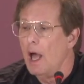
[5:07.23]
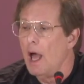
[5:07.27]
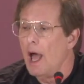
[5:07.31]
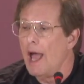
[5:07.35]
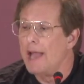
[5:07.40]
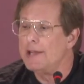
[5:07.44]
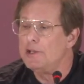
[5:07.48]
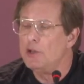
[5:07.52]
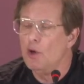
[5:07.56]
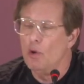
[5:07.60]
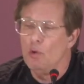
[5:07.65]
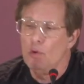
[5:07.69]

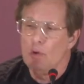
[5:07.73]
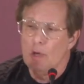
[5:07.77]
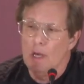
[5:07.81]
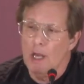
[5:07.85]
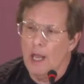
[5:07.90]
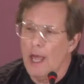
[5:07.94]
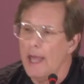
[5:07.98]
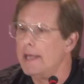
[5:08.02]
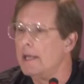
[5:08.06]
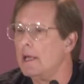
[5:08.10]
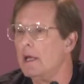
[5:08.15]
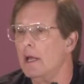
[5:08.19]
I don't
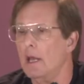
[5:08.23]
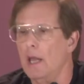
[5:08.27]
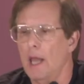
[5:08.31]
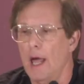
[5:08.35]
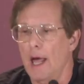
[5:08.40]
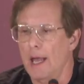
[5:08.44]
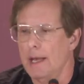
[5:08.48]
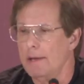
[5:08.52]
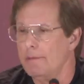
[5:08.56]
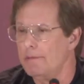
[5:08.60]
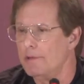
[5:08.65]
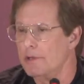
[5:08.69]
like a
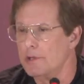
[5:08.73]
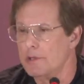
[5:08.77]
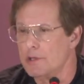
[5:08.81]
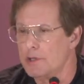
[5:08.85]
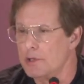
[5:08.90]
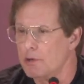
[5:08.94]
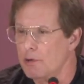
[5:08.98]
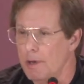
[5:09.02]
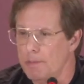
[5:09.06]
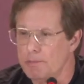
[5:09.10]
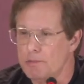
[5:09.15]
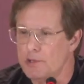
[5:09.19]
lot of the
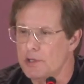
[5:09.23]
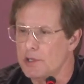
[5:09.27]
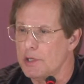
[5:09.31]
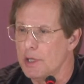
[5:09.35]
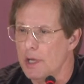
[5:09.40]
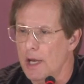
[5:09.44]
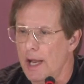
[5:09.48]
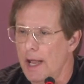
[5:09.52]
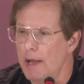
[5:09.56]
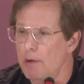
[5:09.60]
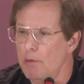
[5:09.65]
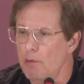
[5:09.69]
scripts
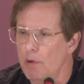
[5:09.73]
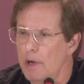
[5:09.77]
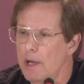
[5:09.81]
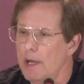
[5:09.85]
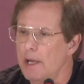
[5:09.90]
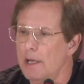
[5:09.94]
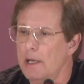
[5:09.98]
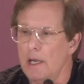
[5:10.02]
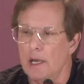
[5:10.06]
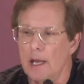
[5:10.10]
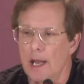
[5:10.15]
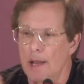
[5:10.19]
that I
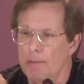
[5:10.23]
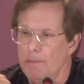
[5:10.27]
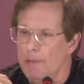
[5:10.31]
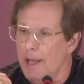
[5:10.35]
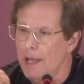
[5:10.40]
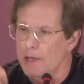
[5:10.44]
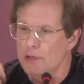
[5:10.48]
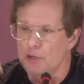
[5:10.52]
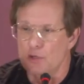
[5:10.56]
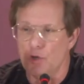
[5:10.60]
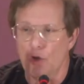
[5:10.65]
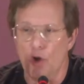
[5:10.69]
read, and I'm
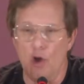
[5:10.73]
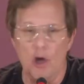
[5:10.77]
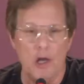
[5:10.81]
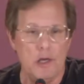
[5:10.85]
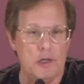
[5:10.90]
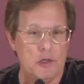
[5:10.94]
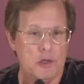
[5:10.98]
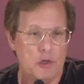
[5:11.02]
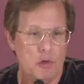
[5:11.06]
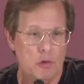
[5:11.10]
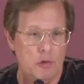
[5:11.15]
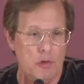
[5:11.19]
not
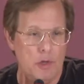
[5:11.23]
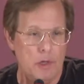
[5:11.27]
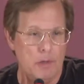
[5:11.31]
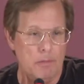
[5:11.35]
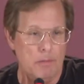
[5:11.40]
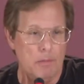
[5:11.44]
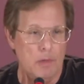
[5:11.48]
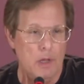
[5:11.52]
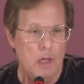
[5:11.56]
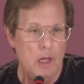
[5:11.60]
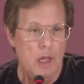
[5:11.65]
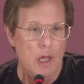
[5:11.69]
drawn to
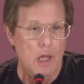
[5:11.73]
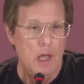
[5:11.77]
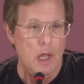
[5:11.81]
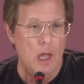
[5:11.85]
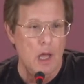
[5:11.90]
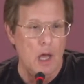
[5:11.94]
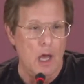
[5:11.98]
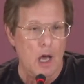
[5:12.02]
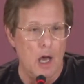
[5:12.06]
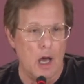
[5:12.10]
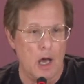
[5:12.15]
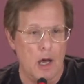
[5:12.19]

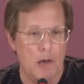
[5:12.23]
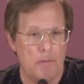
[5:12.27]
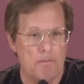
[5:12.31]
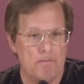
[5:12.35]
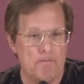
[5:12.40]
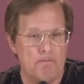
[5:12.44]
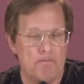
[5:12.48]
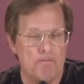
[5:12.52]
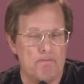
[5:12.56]
them.